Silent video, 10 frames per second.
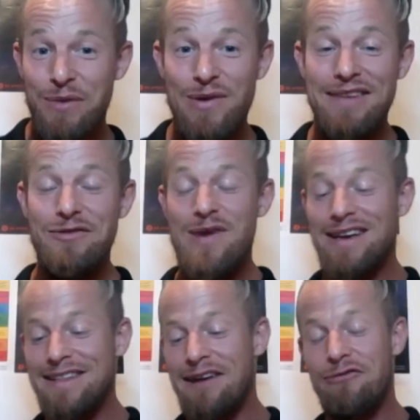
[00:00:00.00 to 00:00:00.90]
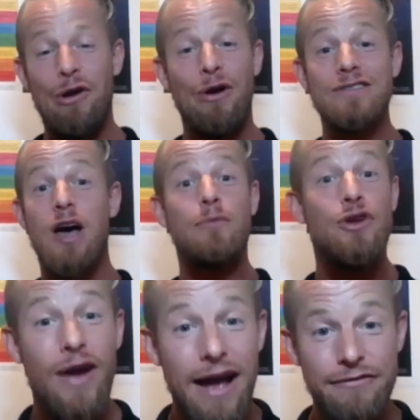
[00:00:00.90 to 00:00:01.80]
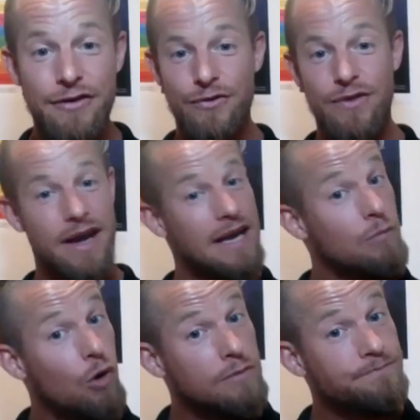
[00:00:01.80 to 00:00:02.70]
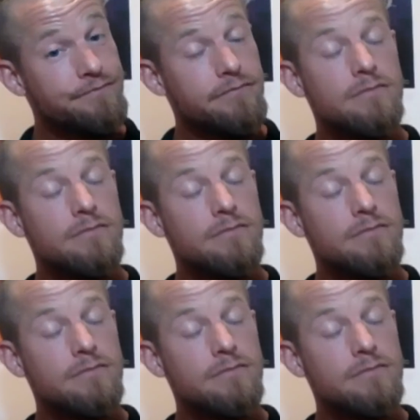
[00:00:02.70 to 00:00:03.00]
Believe me, I did that for a long time. You don't have to do that anymore,